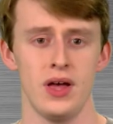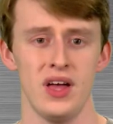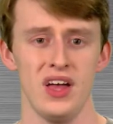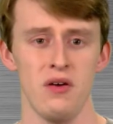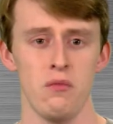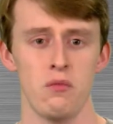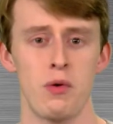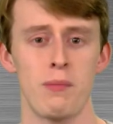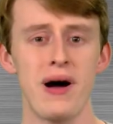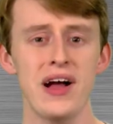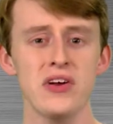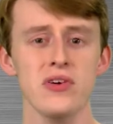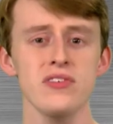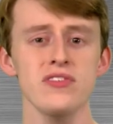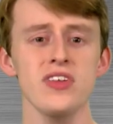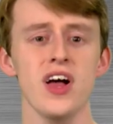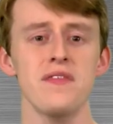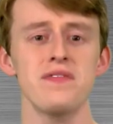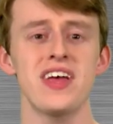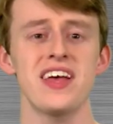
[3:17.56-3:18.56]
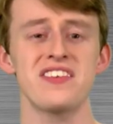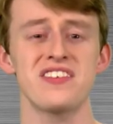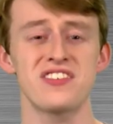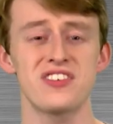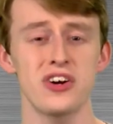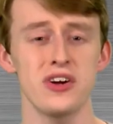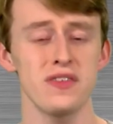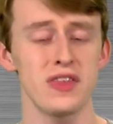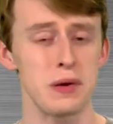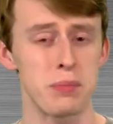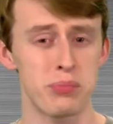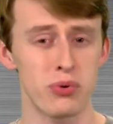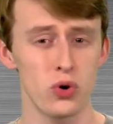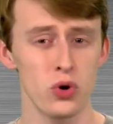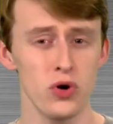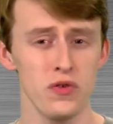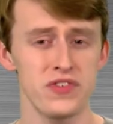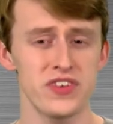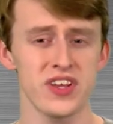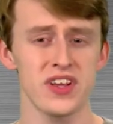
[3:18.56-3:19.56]
While Microsoft has certainly
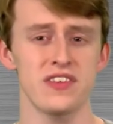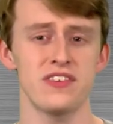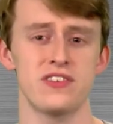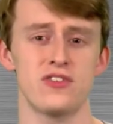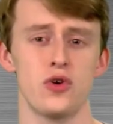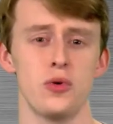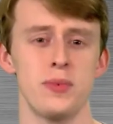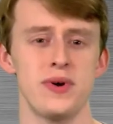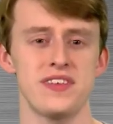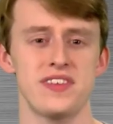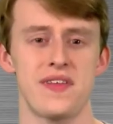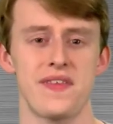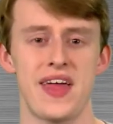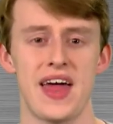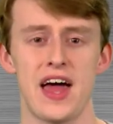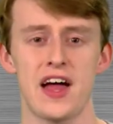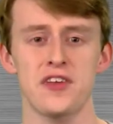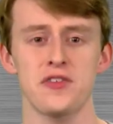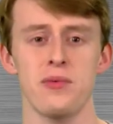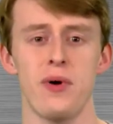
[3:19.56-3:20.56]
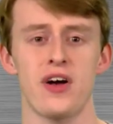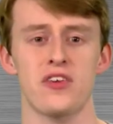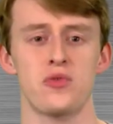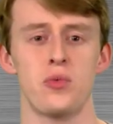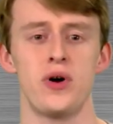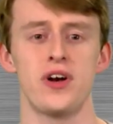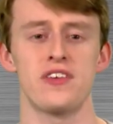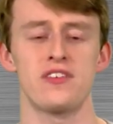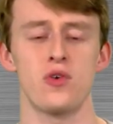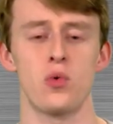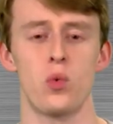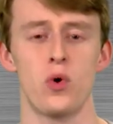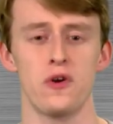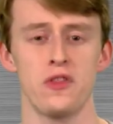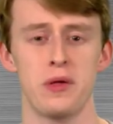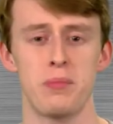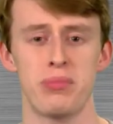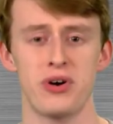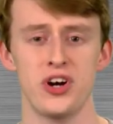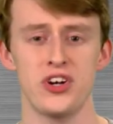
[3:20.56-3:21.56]
proved to consumers that the Xbox One is a
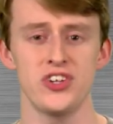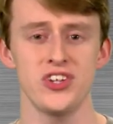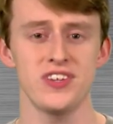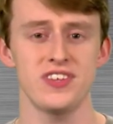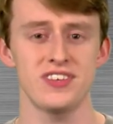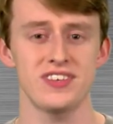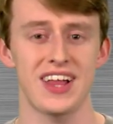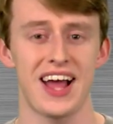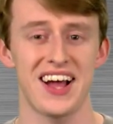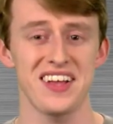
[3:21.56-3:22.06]
worthy purchase,